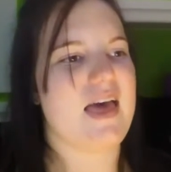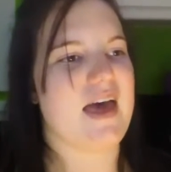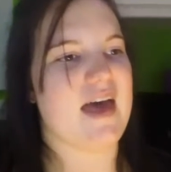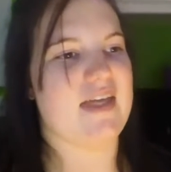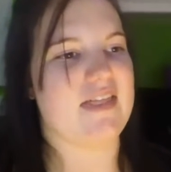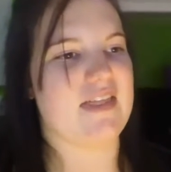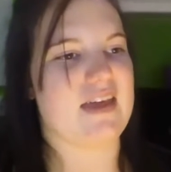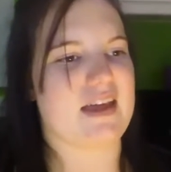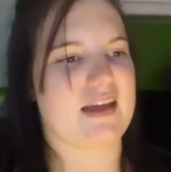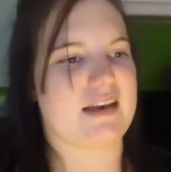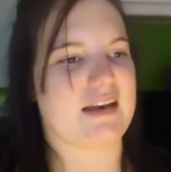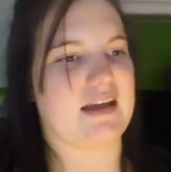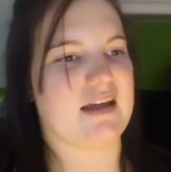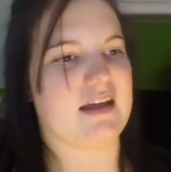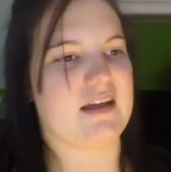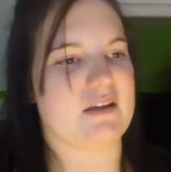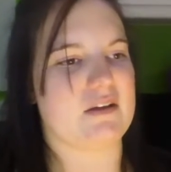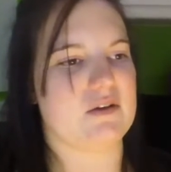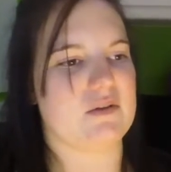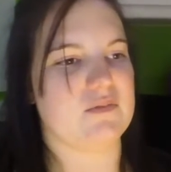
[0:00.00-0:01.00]
And then,
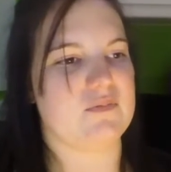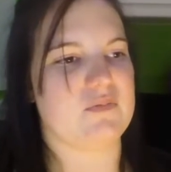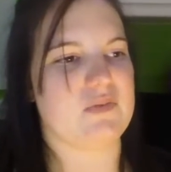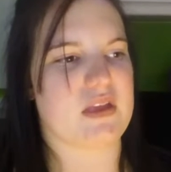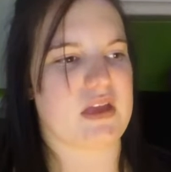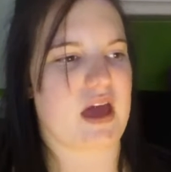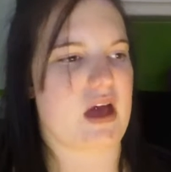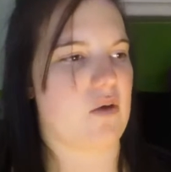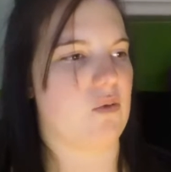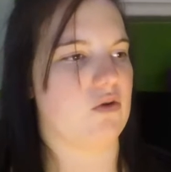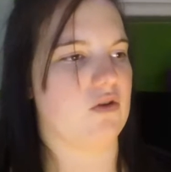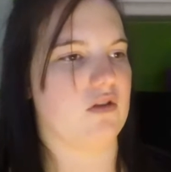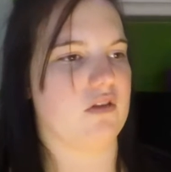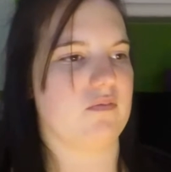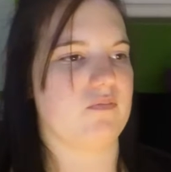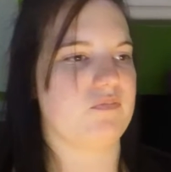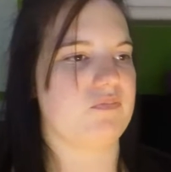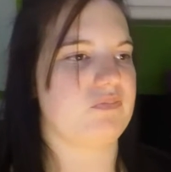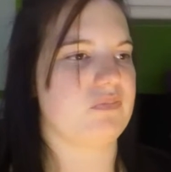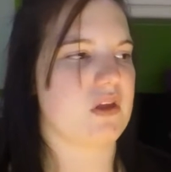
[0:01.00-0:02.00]
yeah, we'll
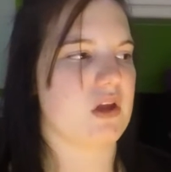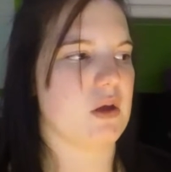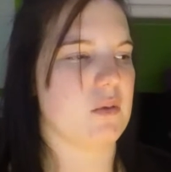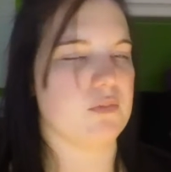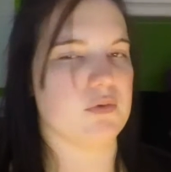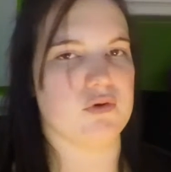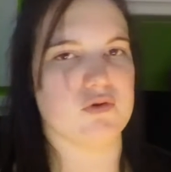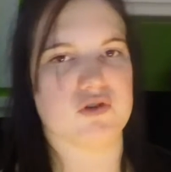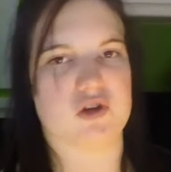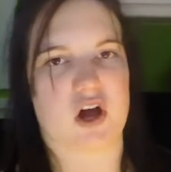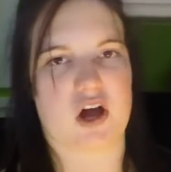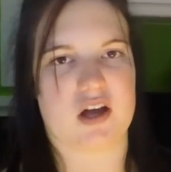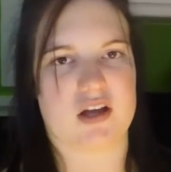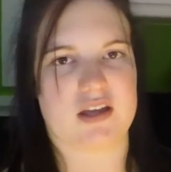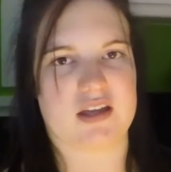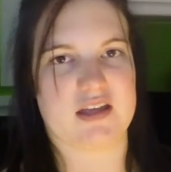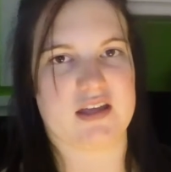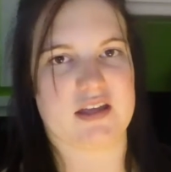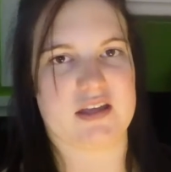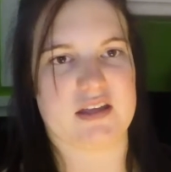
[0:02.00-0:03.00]
boondock
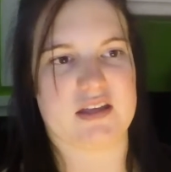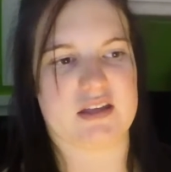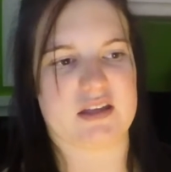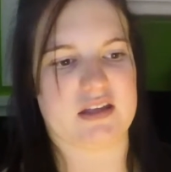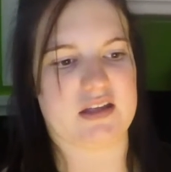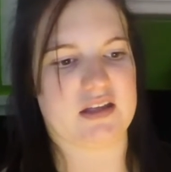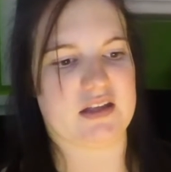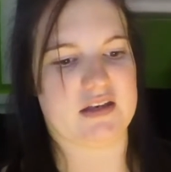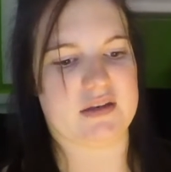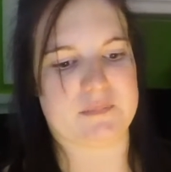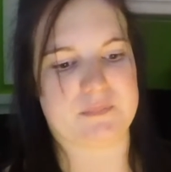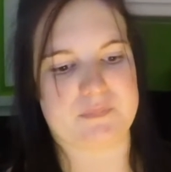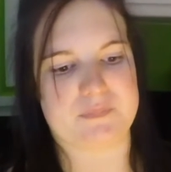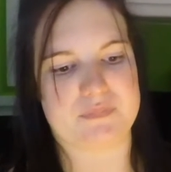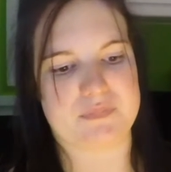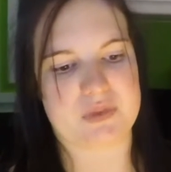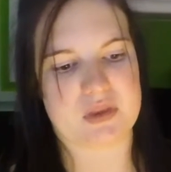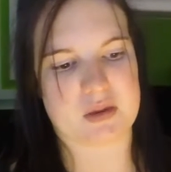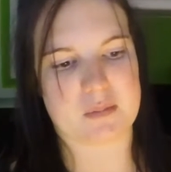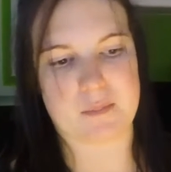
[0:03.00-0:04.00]
in
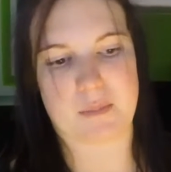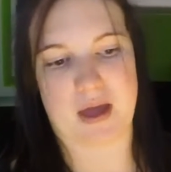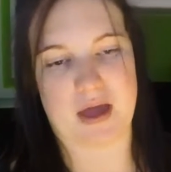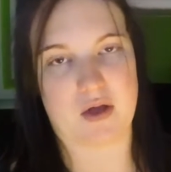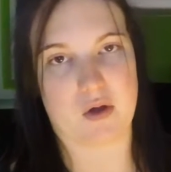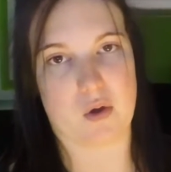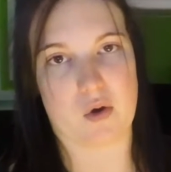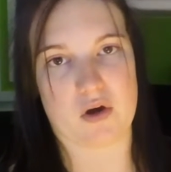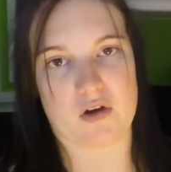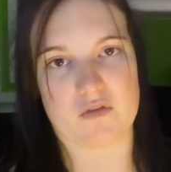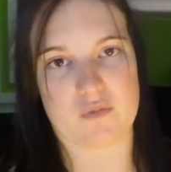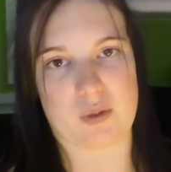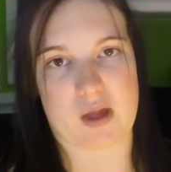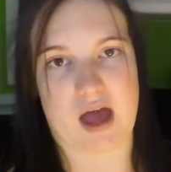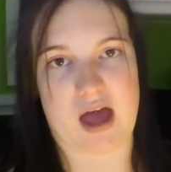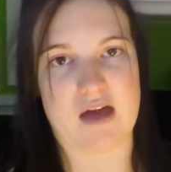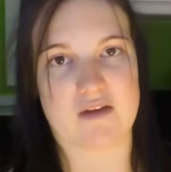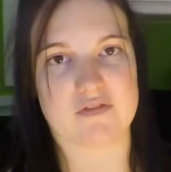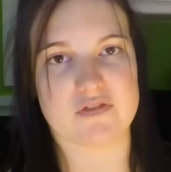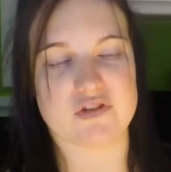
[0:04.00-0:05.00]
Bangor if we
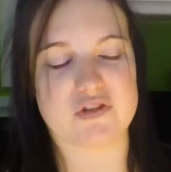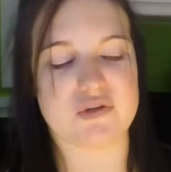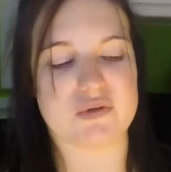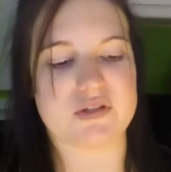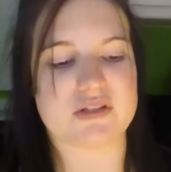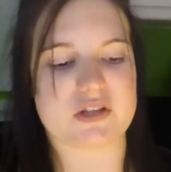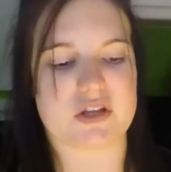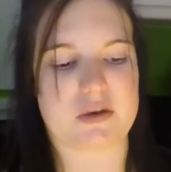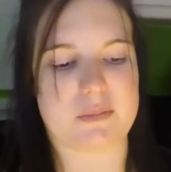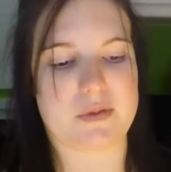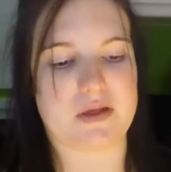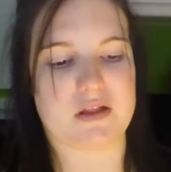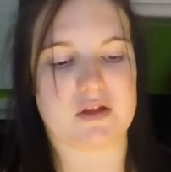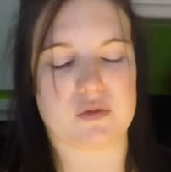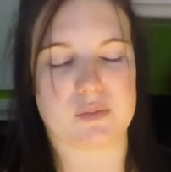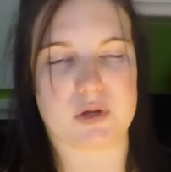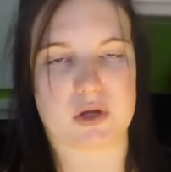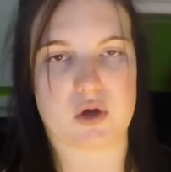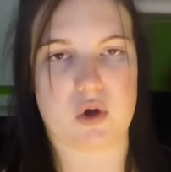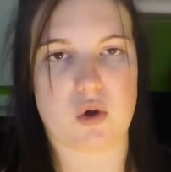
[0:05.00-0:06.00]
have to. It's going to be a little
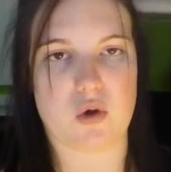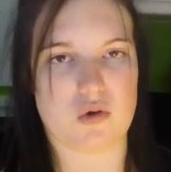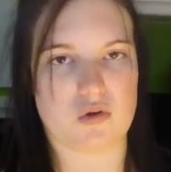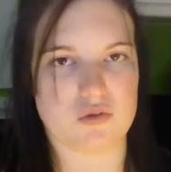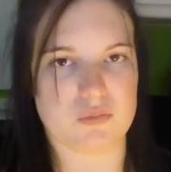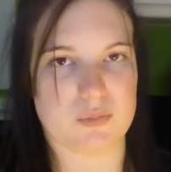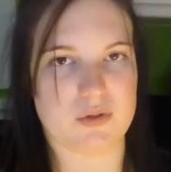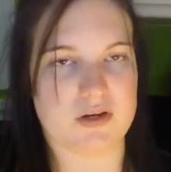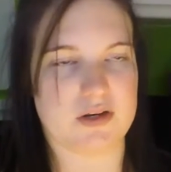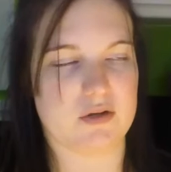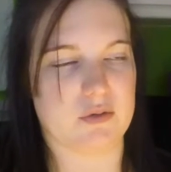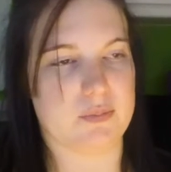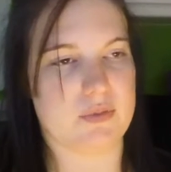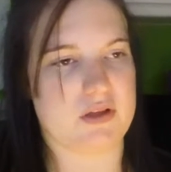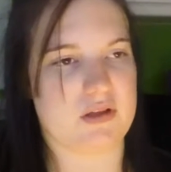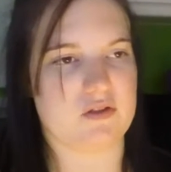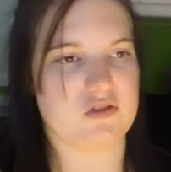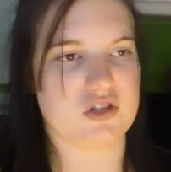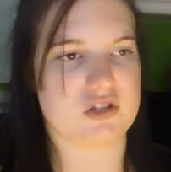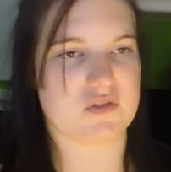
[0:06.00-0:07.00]
bit cold, but it'll
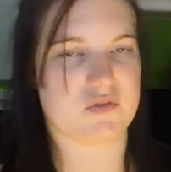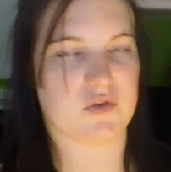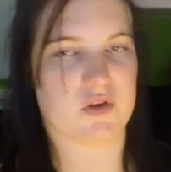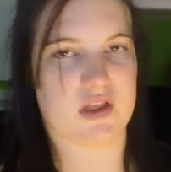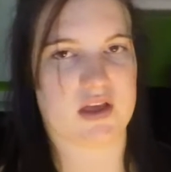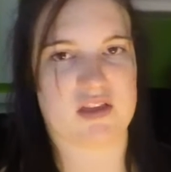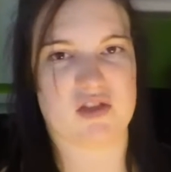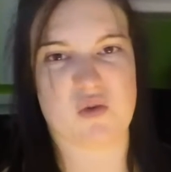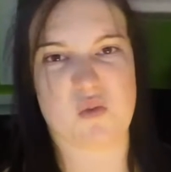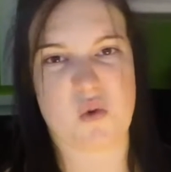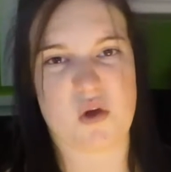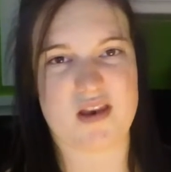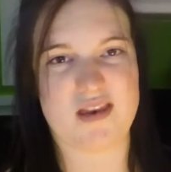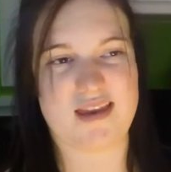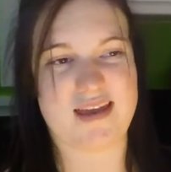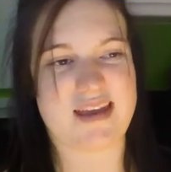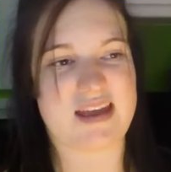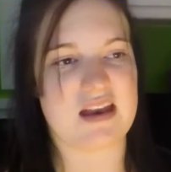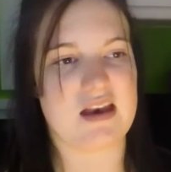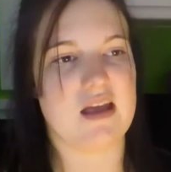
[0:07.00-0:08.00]
be just for like the one
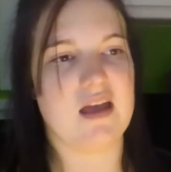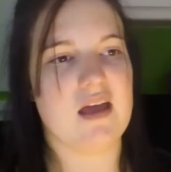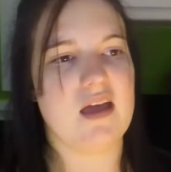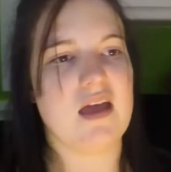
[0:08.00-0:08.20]
night.